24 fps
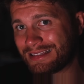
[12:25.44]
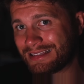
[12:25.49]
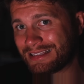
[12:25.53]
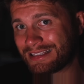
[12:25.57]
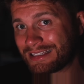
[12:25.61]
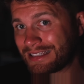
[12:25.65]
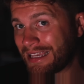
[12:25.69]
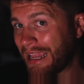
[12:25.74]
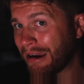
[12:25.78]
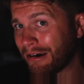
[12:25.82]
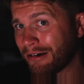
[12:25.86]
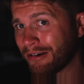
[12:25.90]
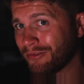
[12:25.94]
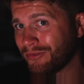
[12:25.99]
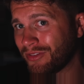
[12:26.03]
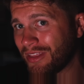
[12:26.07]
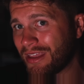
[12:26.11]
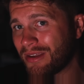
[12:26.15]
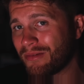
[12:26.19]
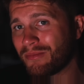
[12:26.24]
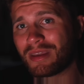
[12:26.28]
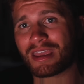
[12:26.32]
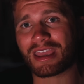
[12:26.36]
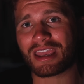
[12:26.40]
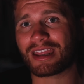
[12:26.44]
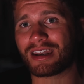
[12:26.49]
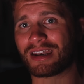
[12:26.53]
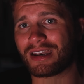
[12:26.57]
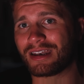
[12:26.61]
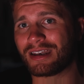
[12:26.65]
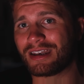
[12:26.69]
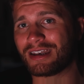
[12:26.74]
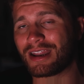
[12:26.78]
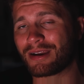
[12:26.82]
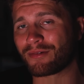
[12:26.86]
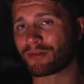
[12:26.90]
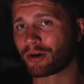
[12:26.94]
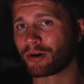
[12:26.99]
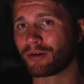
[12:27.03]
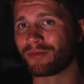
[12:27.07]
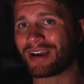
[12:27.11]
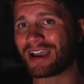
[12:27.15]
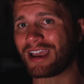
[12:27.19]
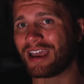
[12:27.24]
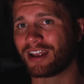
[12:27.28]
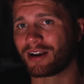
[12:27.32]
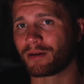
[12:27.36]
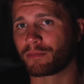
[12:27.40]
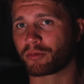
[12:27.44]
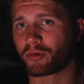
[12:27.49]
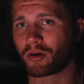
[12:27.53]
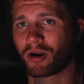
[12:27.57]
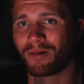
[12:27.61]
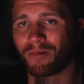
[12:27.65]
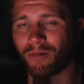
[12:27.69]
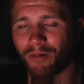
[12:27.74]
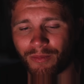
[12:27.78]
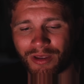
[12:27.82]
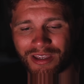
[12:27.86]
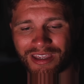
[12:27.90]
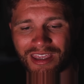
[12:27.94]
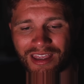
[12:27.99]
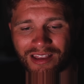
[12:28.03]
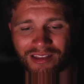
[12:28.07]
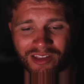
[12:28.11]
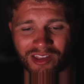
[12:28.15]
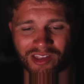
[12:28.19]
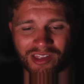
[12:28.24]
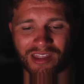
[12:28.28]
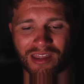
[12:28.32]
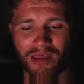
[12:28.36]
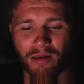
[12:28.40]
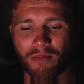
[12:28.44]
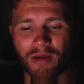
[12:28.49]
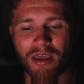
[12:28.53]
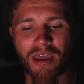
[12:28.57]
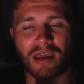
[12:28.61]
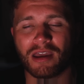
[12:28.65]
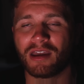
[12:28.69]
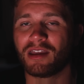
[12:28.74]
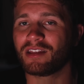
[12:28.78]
scared of them and never have I had a problem against them.